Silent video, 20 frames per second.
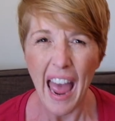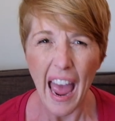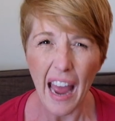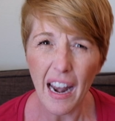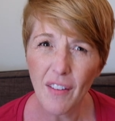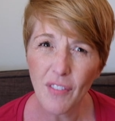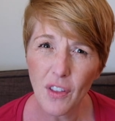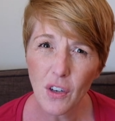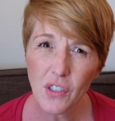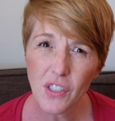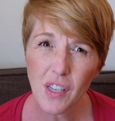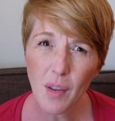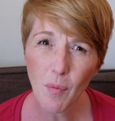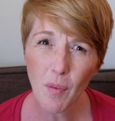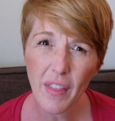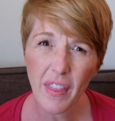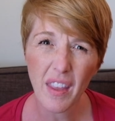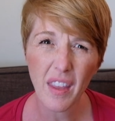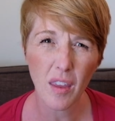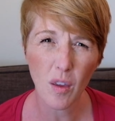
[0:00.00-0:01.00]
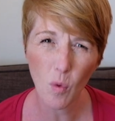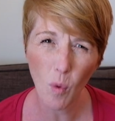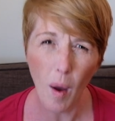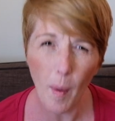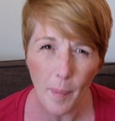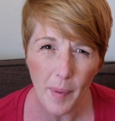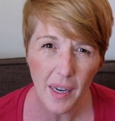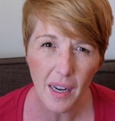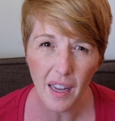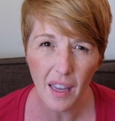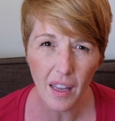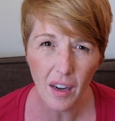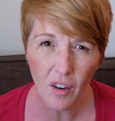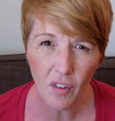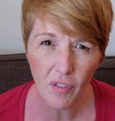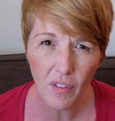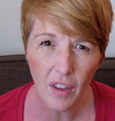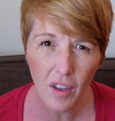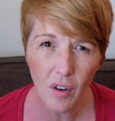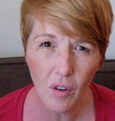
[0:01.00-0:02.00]
and if there's someone that you want me to
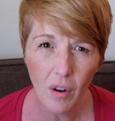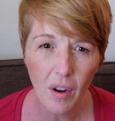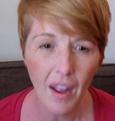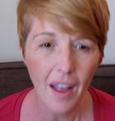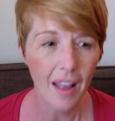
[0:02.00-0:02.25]
interview,